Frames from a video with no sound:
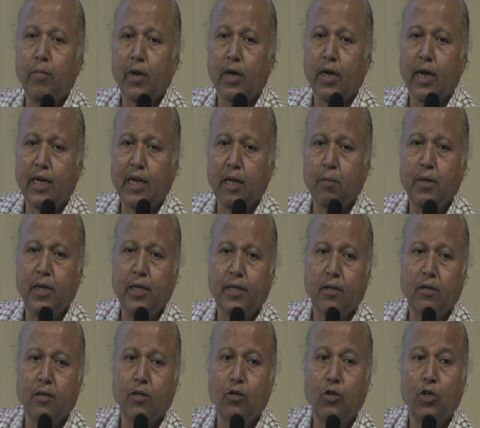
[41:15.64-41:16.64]

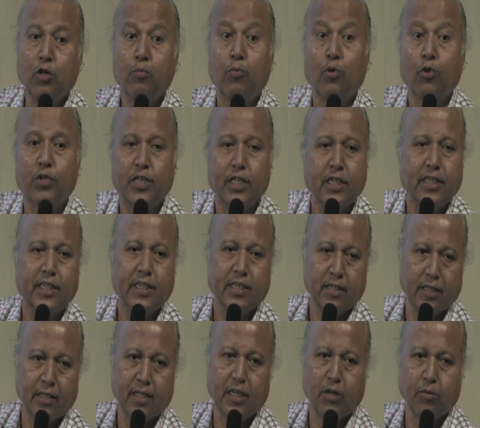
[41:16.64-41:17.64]
contamination during processing.
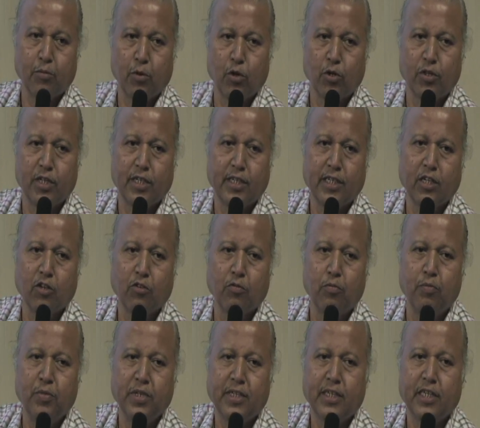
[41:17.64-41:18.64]
The processing
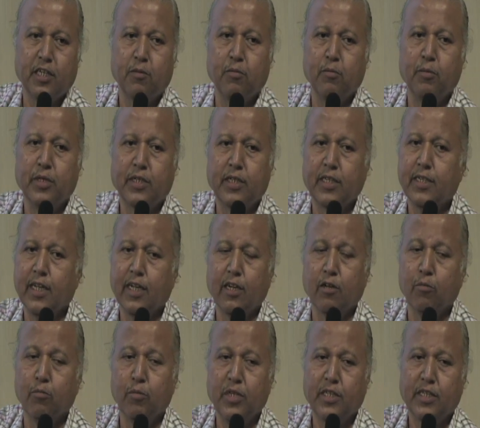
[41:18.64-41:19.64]
of
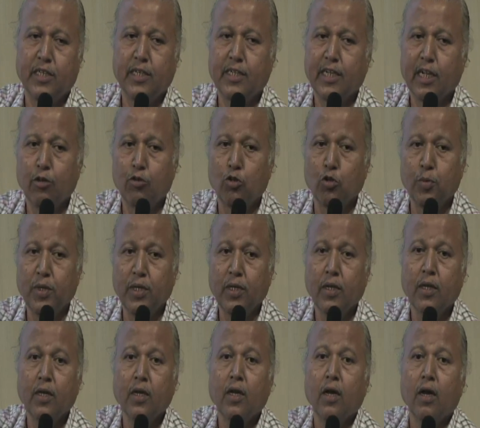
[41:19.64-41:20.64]
biscuits have to be
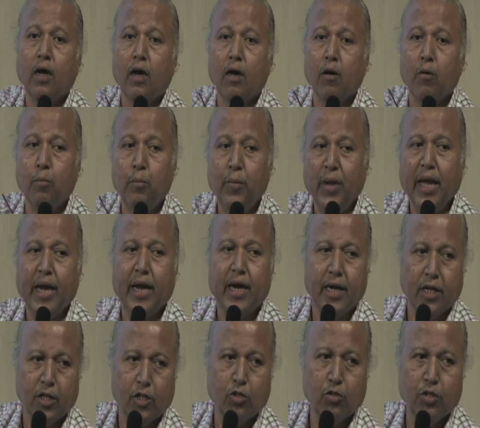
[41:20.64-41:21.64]

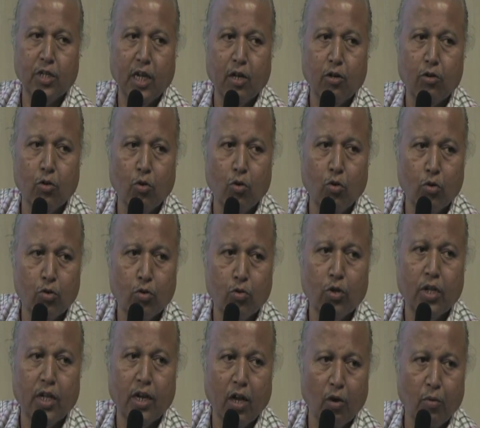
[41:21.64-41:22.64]
baked, so they have to go
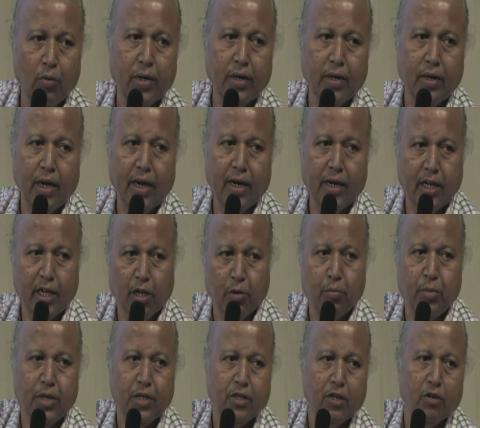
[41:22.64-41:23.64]
through an oven at a
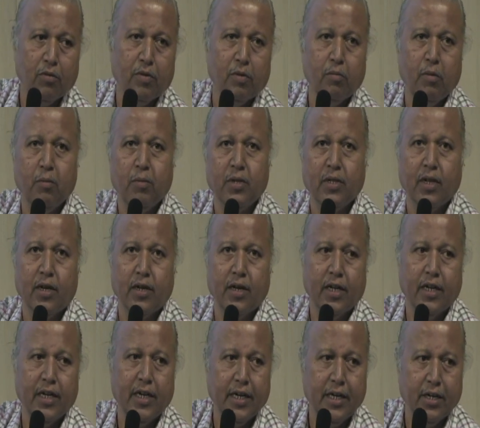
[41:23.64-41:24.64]
temperature of maybe
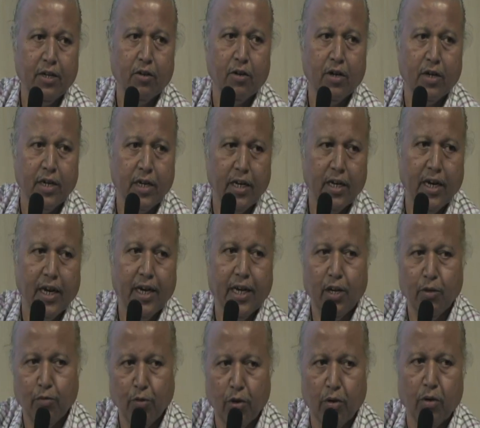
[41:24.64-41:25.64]
180 or
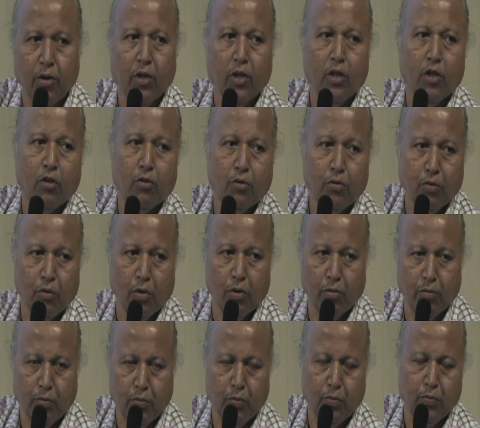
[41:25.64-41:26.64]
190 for a
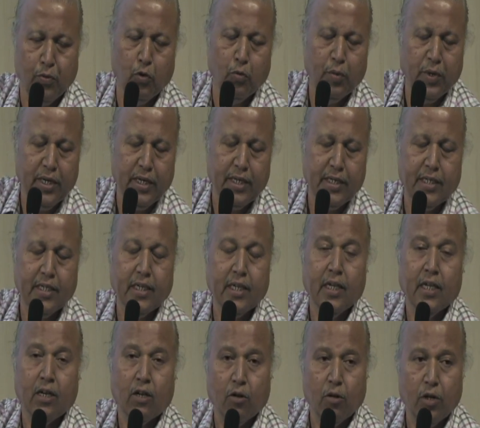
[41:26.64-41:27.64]
few minutes.
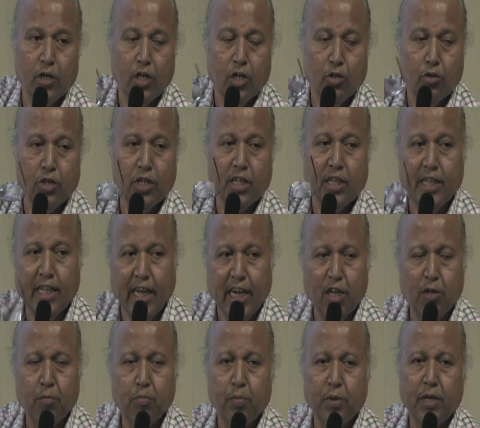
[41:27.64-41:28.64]
Now during
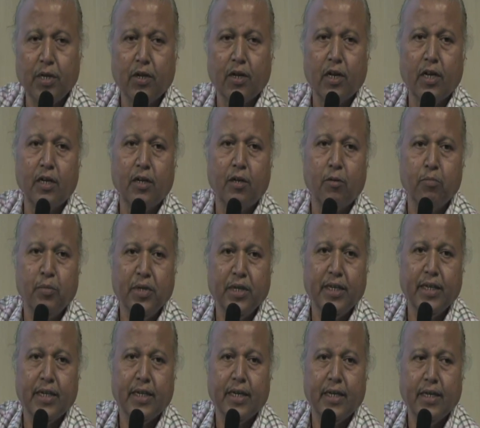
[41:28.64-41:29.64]
that particular
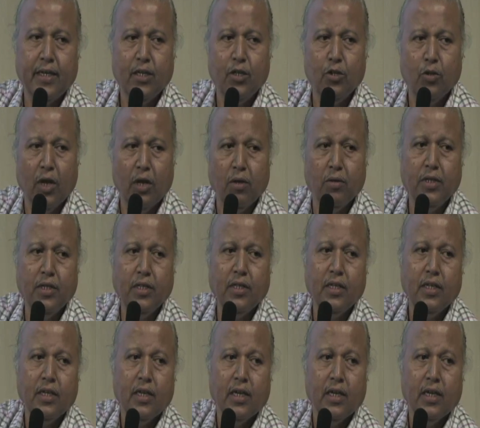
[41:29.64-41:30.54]
period, you have the